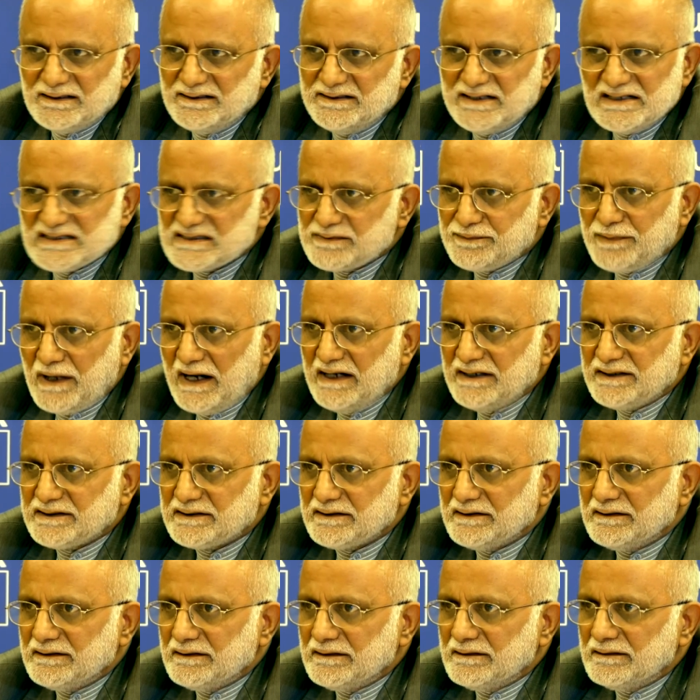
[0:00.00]
Despite
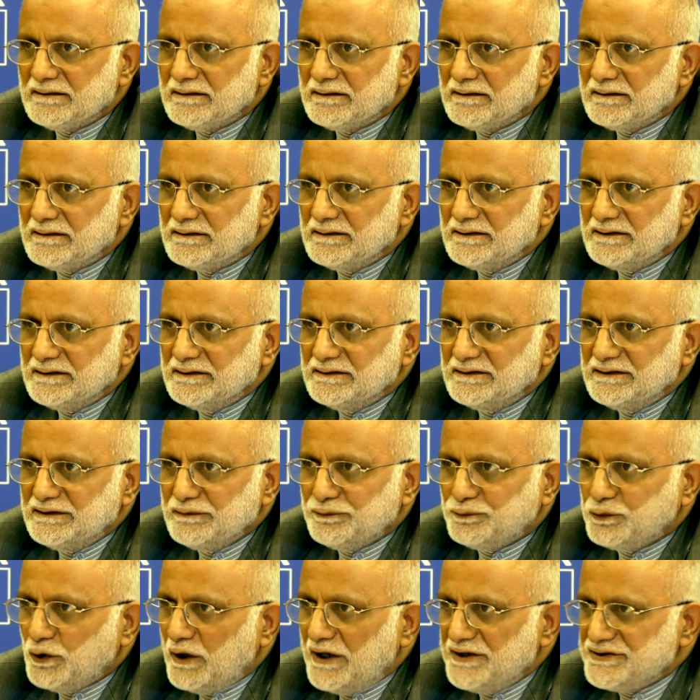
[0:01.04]
the
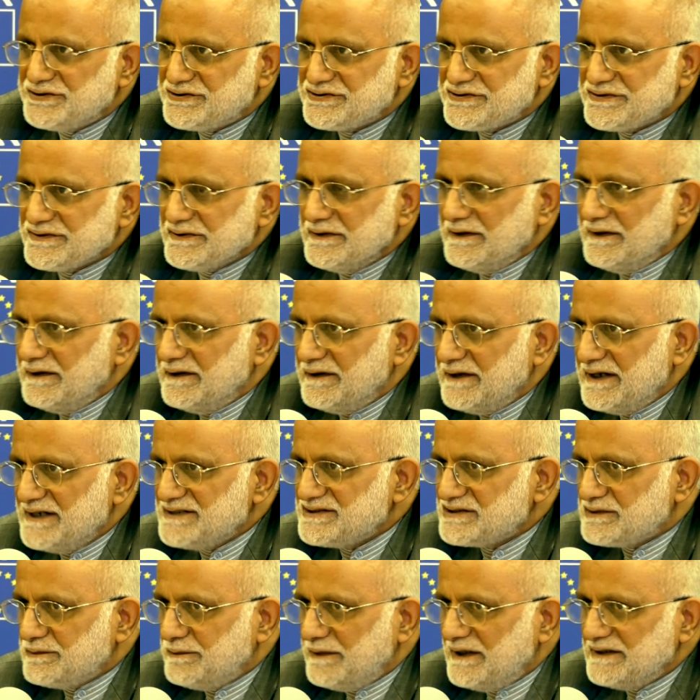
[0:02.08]
points
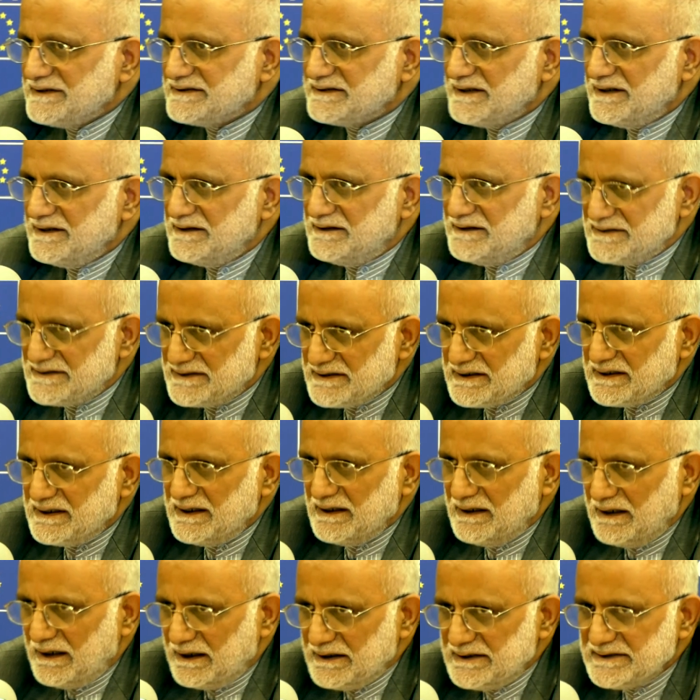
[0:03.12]
raised by Sayyid Nazir
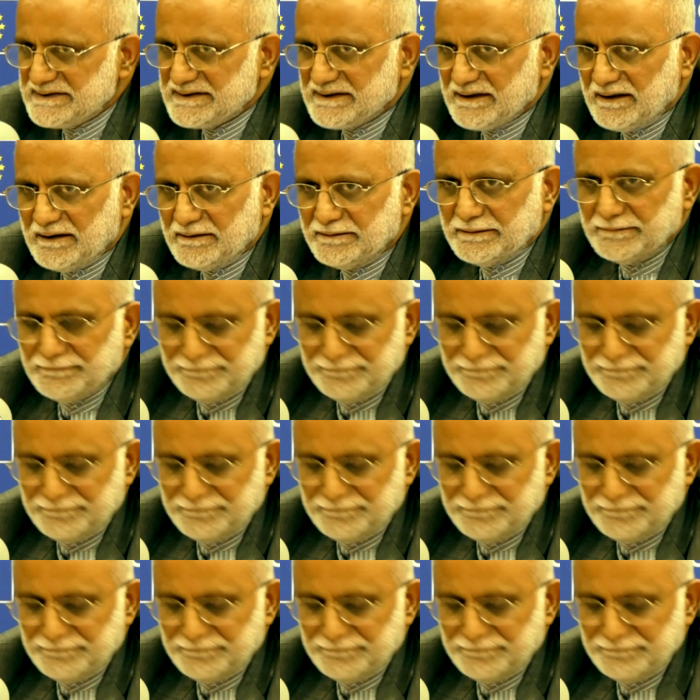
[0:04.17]
Gilani Sahab